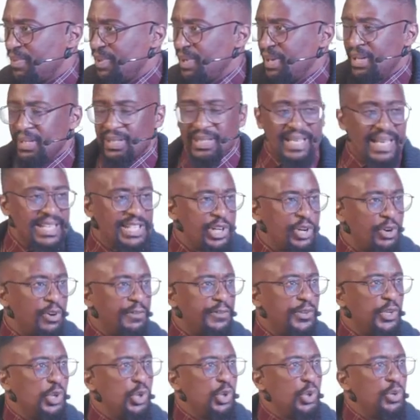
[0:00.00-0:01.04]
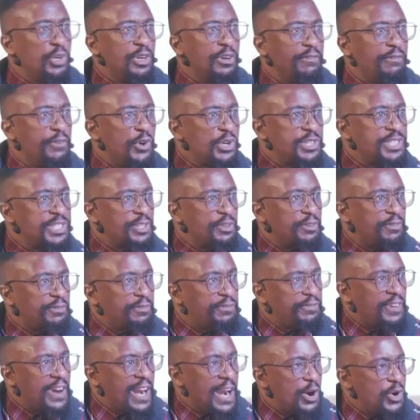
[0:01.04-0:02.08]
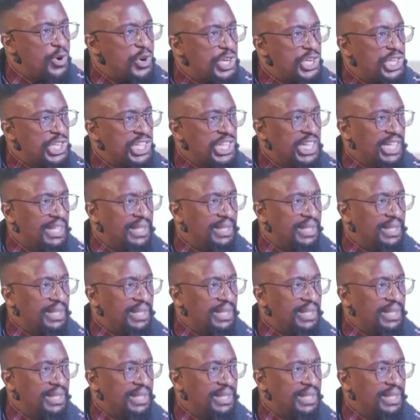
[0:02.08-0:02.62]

This idea of universal flourishing.